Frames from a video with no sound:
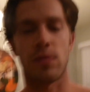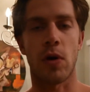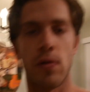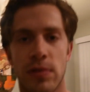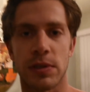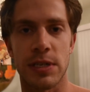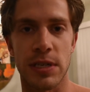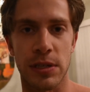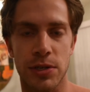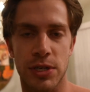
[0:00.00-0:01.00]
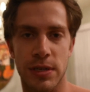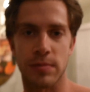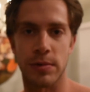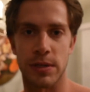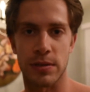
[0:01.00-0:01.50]
overly
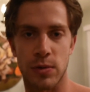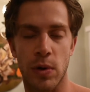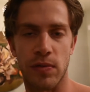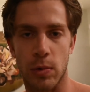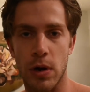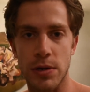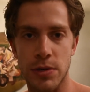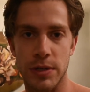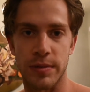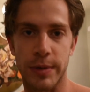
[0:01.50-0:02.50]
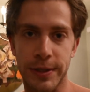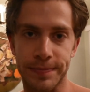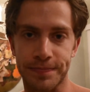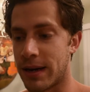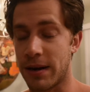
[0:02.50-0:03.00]
diligent with 2,400. But
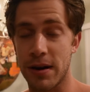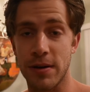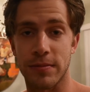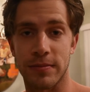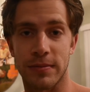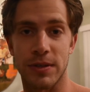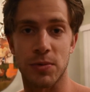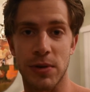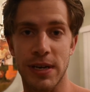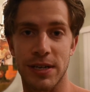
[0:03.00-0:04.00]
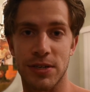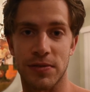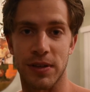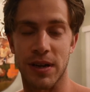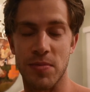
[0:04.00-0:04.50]
I don't know. This week I just
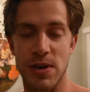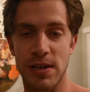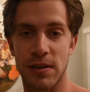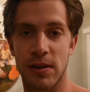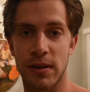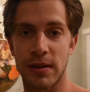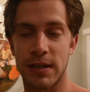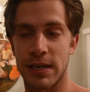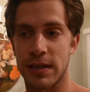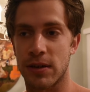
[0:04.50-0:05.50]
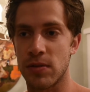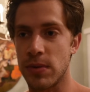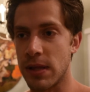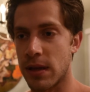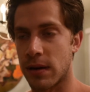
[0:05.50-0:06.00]
feel like I've been eating good, and it could
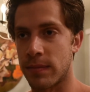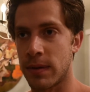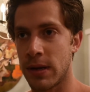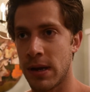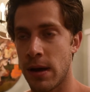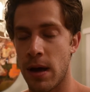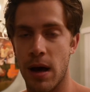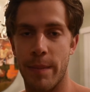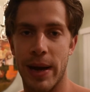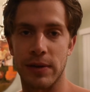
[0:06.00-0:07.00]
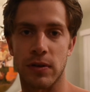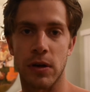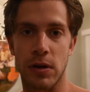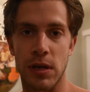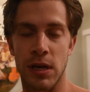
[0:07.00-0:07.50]
be that I'm back to
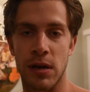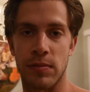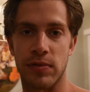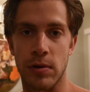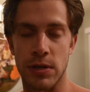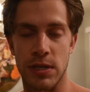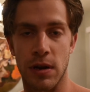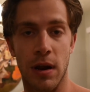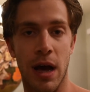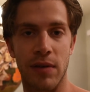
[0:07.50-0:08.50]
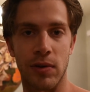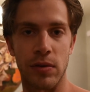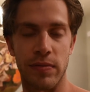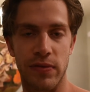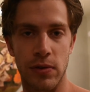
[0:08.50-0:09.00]
cooking. I'm focusing on high
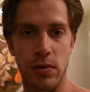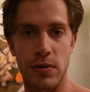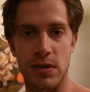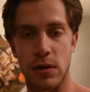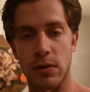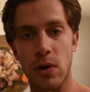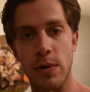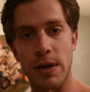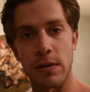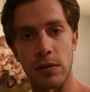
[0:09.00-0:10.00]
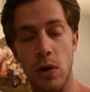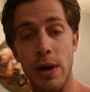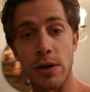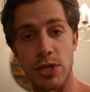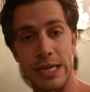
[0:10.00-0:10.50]
volume foods that are low
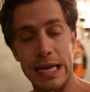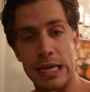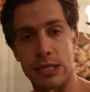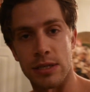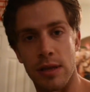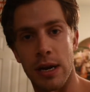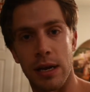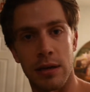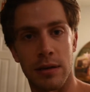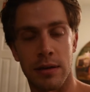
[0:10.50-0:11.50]
energy dense, so that I can,